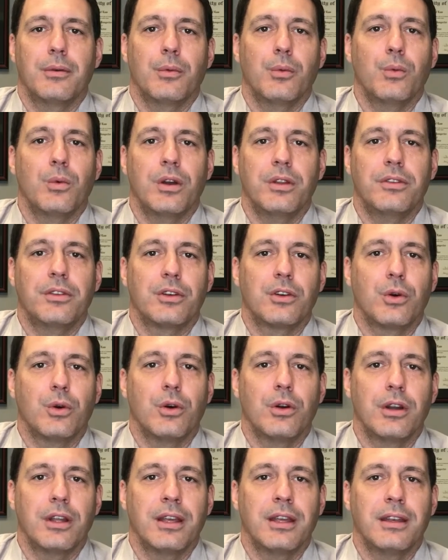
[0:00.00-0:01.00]
went to
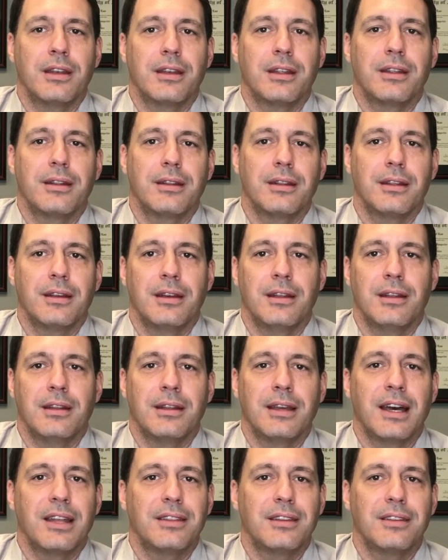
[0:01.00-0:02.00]
court and
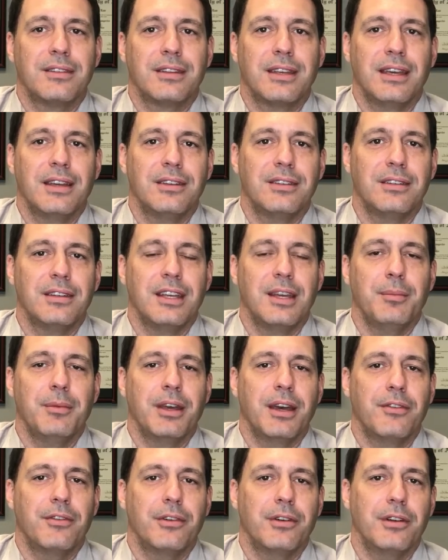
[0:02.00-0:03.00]
got this case named
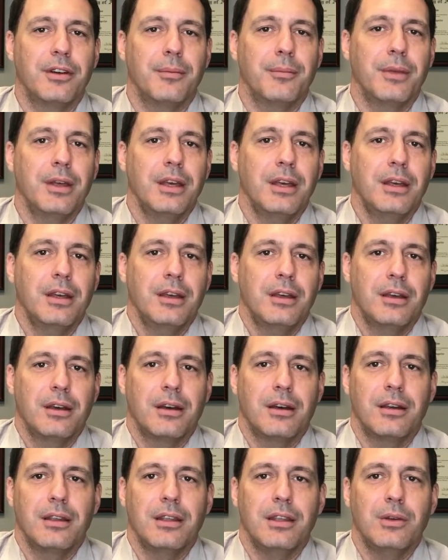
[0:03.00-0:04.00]
after him,
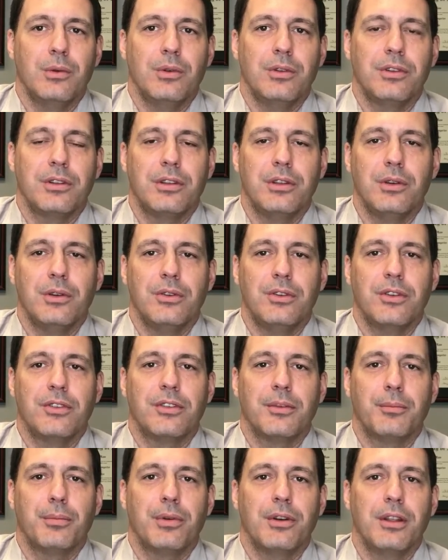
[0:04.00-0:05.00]
he was accused of
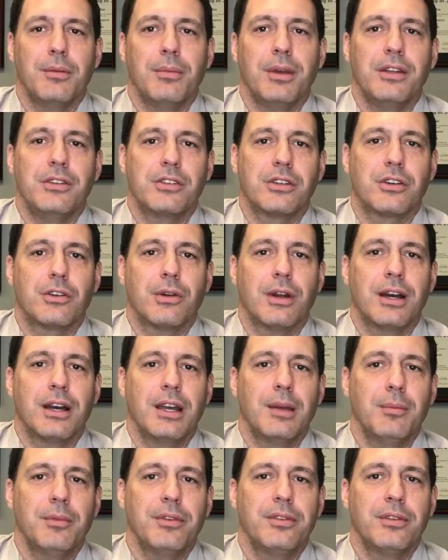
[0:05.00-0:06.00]
some pretty major
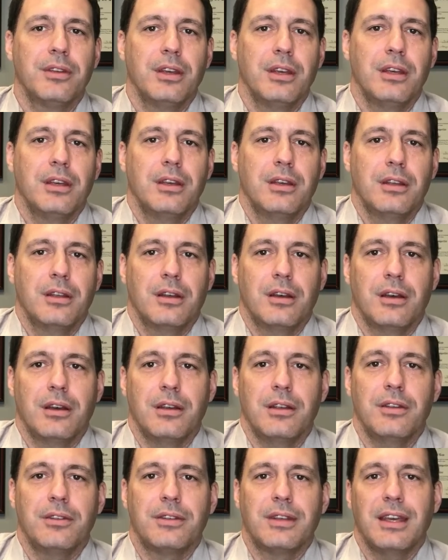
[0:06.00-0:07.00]
crimes.
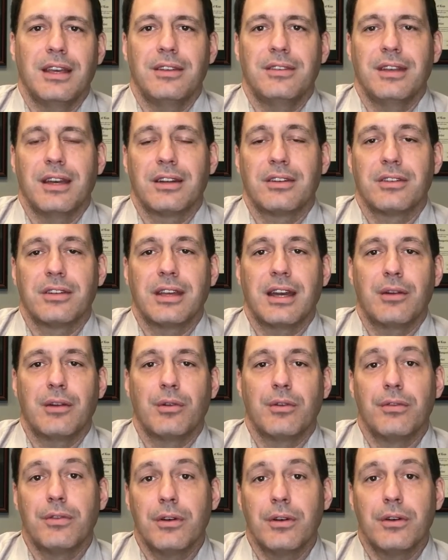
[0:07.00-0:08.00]
His case actually got
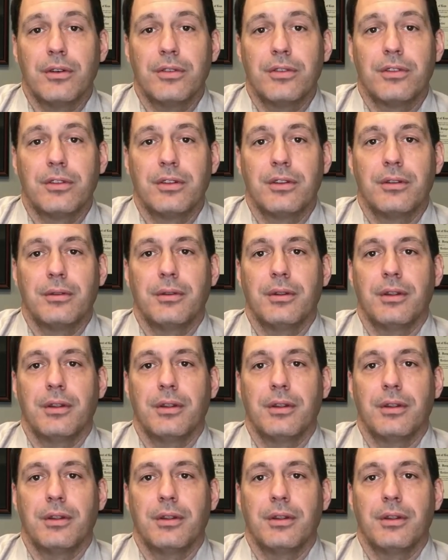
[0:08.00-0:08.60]
reversed